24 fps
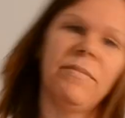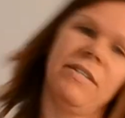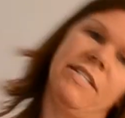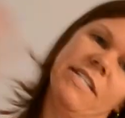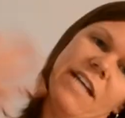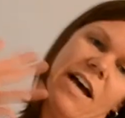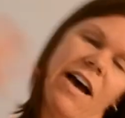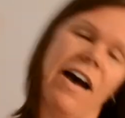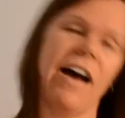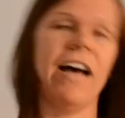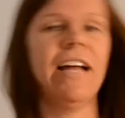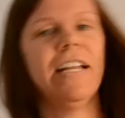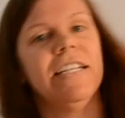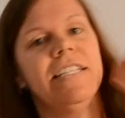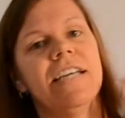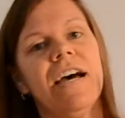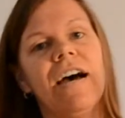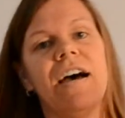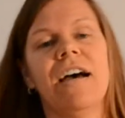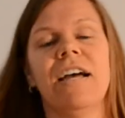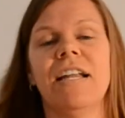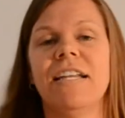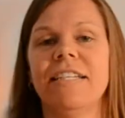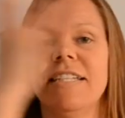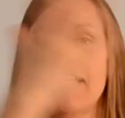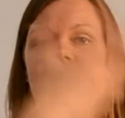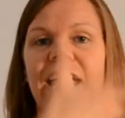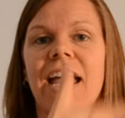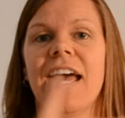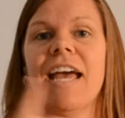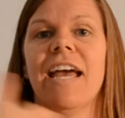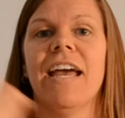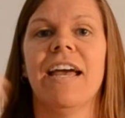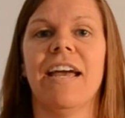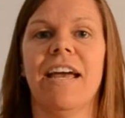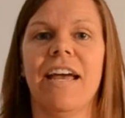Dada,
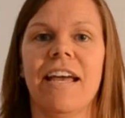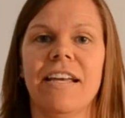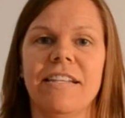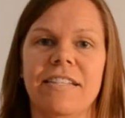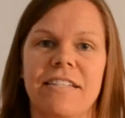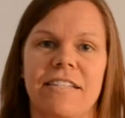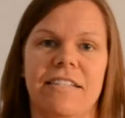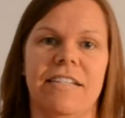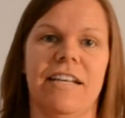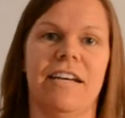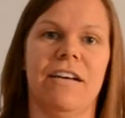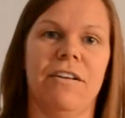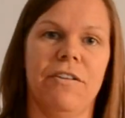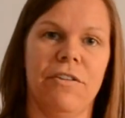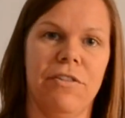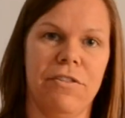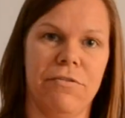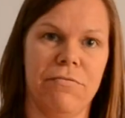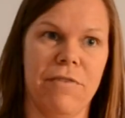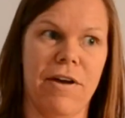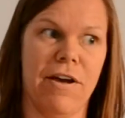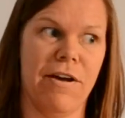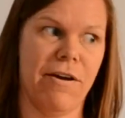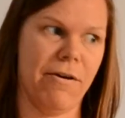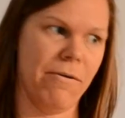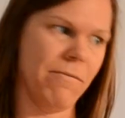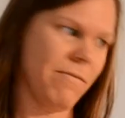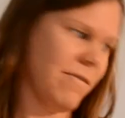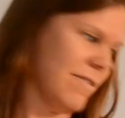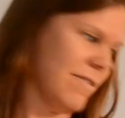De Still, throw.